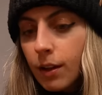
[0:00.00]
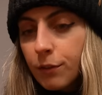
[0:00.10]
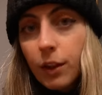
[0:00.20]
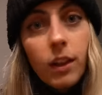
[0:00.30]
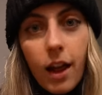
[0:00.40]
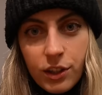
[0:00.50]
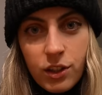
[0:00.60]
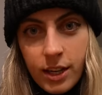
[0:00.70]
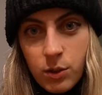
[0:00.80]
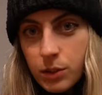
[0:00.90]
for the large
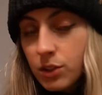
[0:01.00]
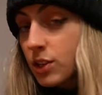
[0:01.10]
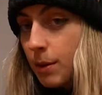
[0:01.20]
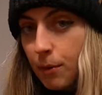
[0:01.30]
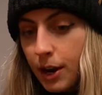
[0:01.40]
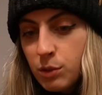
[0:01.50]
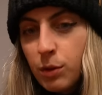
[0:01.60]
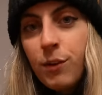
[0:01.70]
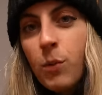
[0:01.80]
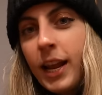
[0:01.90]
size it was the same price,
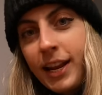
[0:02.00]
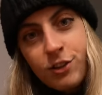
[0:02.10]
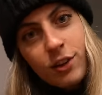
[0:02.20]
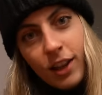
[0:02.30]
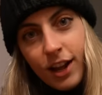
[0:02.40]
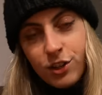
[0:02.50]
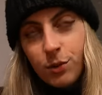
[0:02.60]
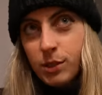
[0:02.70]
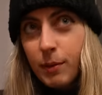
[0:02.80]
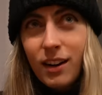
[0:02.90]
but if you went extra large
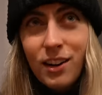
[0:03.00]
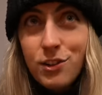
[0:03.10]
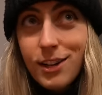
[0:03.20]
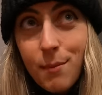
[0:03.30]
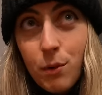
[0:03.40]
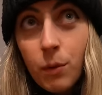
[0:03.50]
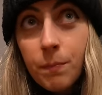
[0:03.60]
it was about 100 yen more.